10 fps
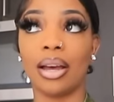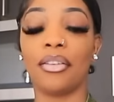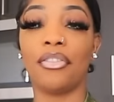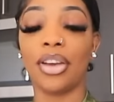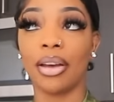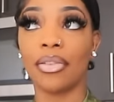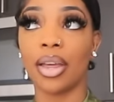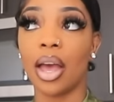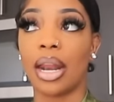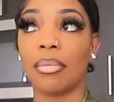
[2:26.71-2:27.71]
the
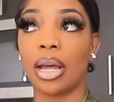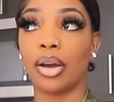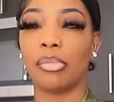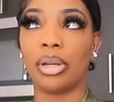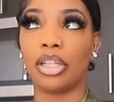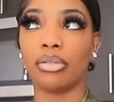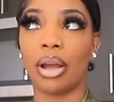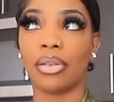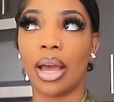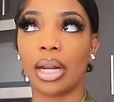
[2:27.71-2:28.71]
5th, and I'm not gonna be
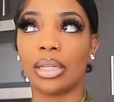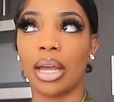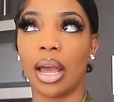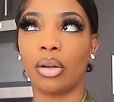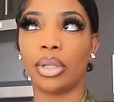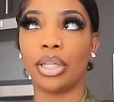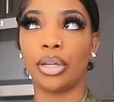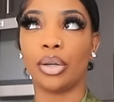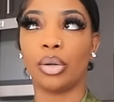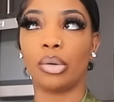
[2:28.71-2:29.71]
traveling out of town
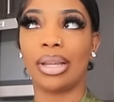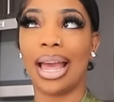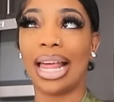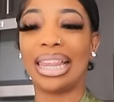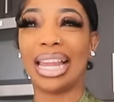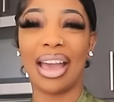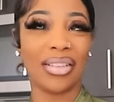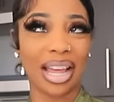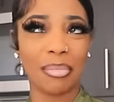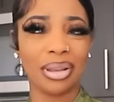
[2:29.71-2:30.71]
till the
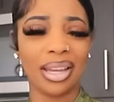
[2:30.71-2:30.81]
11th, I